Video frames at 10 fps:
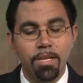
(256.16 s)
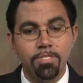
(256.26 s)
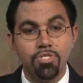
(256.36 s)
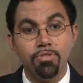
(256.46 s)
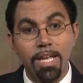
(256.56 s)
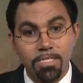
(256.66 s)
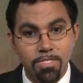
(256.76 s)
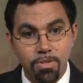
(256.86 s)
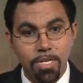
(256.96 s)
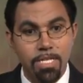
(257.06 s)
train
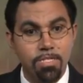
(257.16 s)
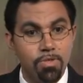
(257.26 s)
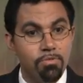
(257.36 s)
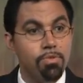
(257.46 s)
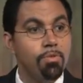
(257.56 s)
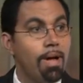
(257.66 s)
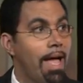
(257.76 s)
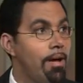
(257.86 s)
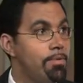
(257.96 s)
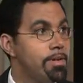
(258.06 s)
students through
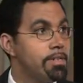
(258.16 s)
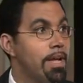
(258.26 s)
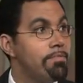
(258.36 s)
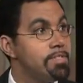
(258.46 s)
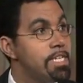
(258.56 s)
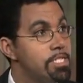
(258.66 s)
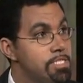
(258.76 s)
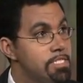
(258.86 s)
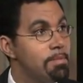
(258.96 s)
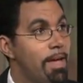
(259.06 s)
our
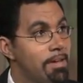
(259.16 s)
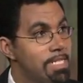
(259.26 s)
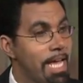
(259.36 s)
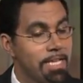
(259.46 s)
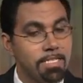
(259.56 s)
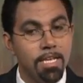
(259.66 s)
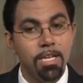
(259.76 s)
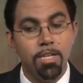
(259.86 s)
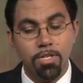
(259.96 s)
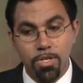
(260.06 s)
conversations about text
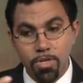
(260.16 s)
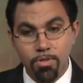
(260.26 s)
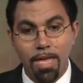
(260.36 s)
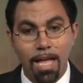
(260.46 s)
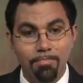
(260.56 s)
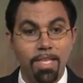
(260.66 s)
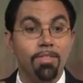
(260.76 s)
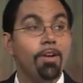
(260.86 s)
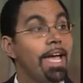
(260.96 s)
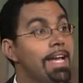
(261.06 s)
to do that in
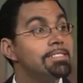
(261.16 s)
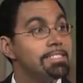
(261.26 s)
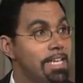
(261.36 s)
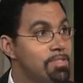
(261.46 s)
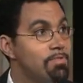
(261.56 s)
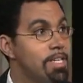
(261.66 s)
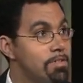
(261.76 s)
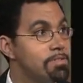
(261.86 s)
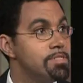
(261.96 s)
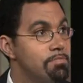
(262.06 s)
their heads as
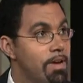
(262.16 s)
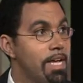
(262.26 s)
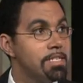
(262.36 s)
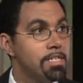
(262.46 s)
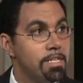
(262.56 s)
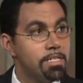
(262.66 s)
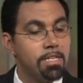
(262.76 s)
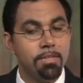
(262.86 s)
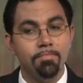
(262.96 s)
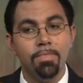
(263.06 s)
readers, right?
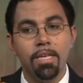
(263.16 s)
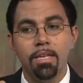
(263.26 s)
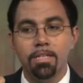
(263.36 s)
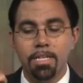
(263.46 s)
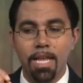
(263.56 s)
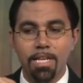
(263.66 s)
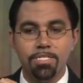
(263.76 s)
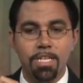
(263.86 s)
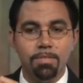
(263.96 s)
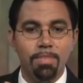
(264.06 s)
To not
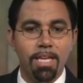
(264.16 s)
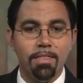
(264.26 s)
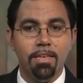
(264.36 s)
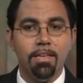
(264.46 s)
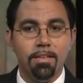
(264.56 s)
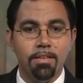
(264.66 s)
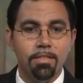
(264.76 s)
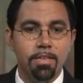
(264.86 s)
just make the